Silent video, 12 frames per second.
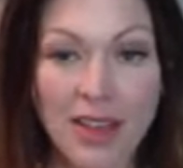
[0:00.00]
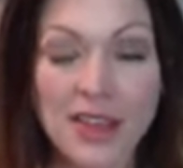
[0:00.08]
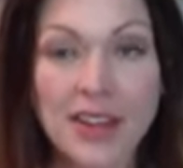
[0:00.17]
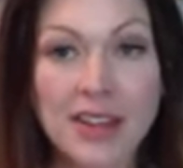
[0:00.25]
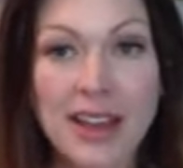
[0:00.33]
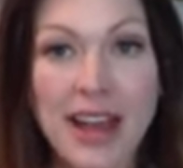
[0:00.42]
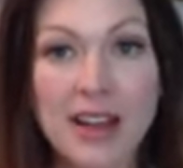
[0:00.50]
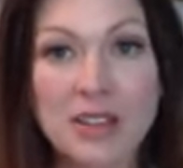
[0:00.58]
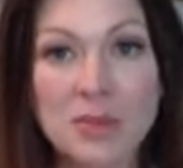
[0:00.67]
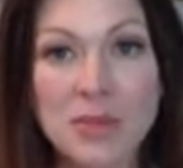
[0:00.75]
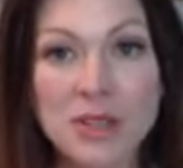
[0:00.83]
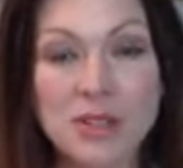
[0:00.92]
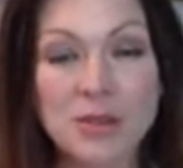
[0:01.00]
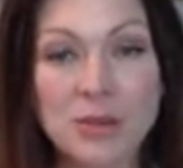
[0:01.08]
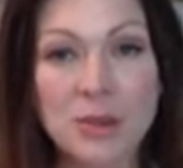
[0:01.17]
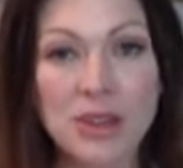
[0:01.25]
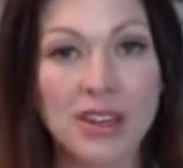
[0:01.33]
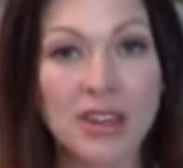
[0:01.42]
that allows me to
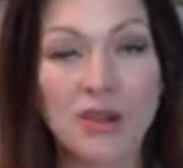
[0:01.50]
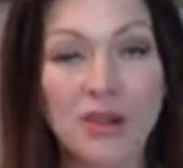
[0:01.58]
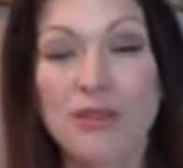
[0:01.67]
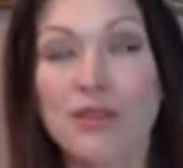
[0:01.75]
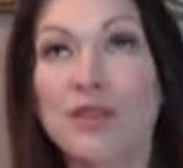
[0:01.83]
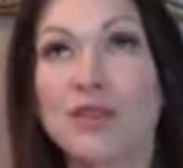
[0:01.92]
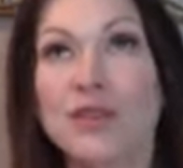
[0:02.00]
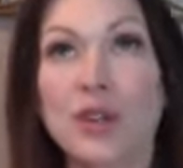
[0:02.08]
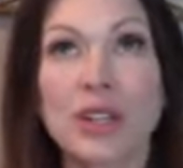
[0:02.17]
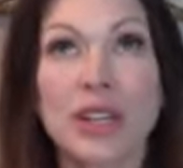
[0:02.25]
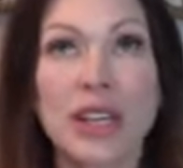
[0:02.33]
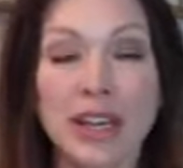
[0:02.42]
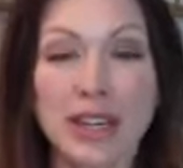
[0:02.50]
be fully